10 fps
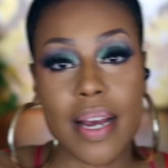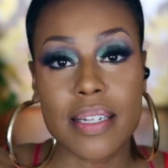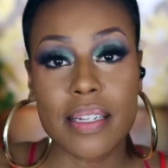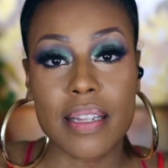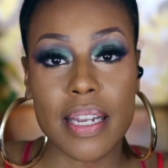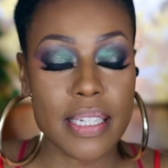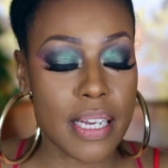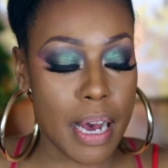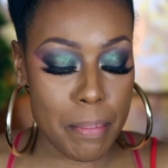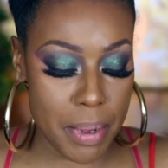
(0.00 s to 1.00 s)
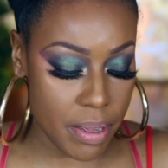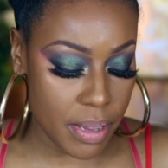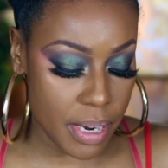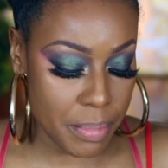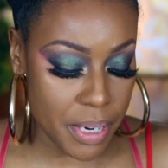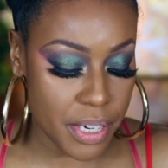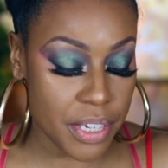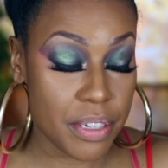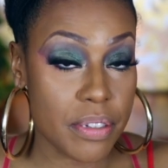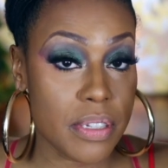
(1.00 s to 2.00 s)
All right, so the next combo that I'm gonna
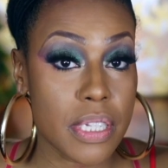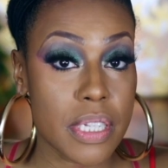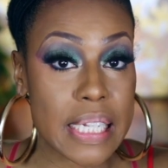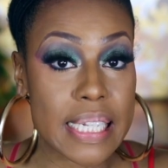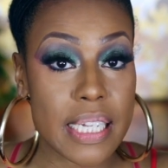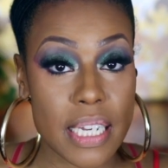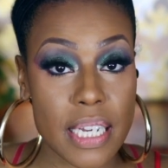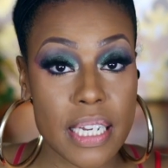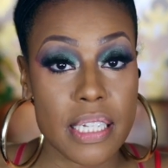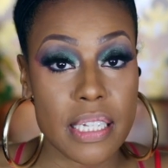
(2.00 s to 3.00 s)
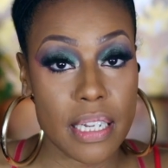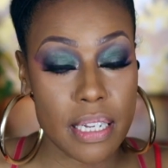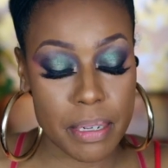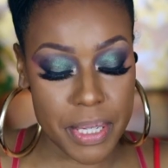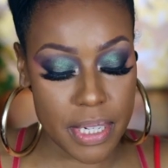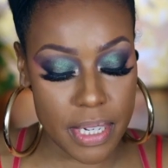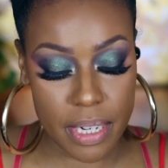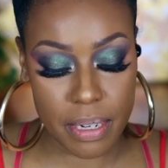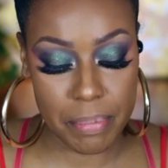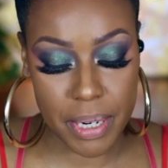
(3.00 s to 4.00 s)
use is this NYX
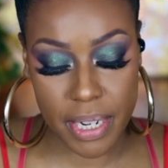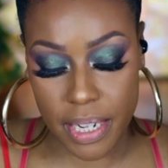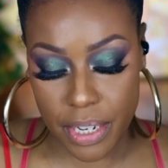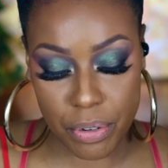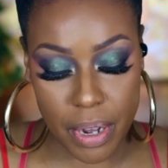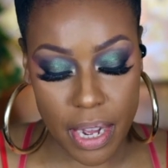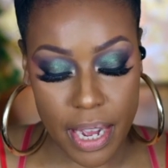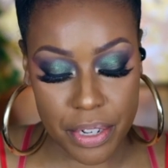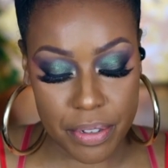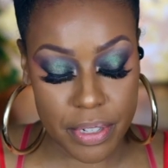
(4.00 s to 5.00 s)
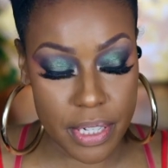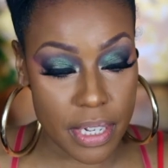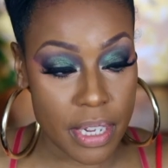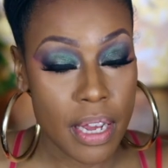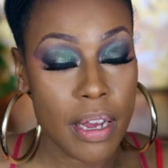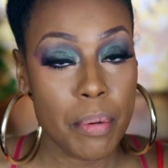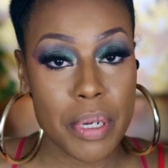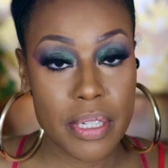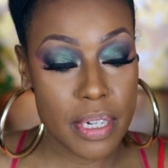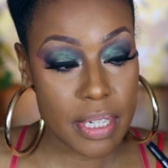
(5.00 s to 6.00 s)
lipstick, but again, you all, I use it
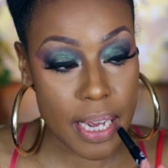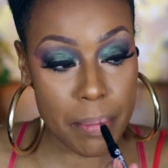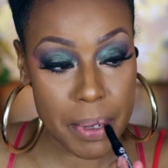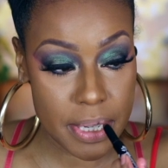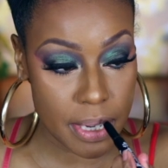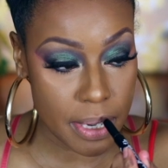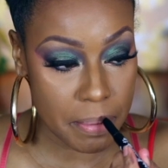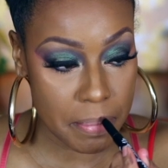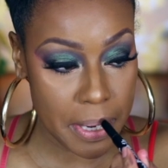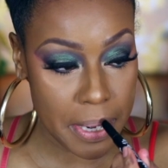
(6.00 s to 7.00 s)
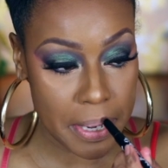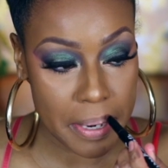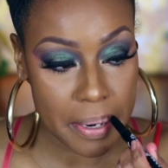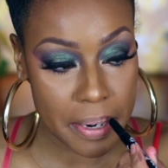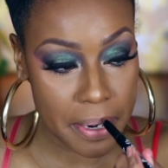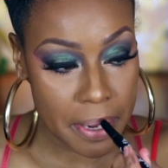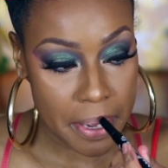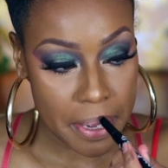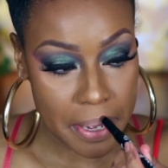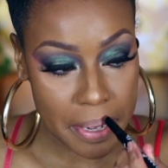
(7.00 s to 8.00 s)
most of the time as a lip liner,
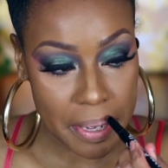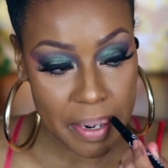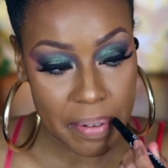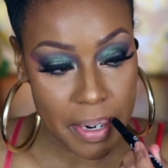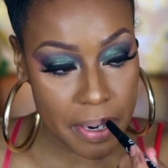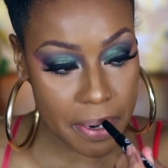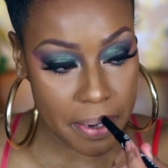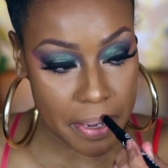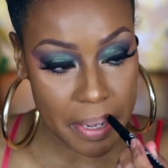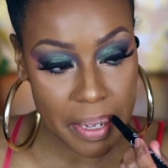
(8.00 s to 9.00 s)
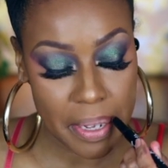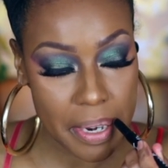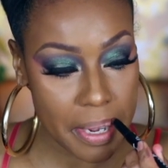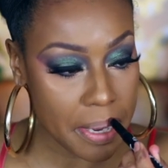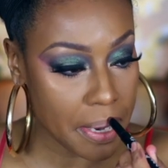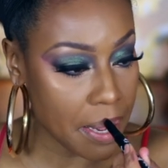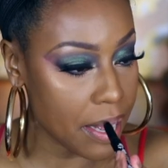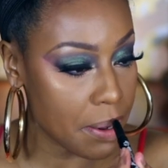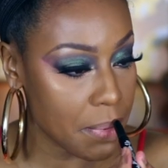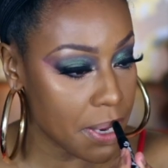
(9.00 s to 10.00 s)
and I'm gonna go ahead and
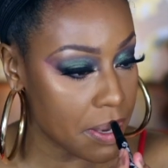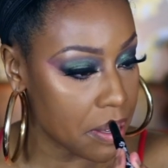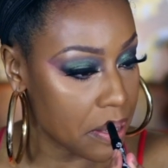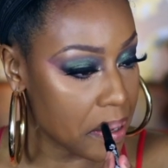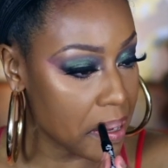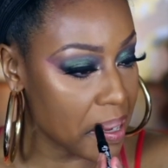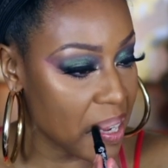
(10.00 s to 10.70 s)
line my lip.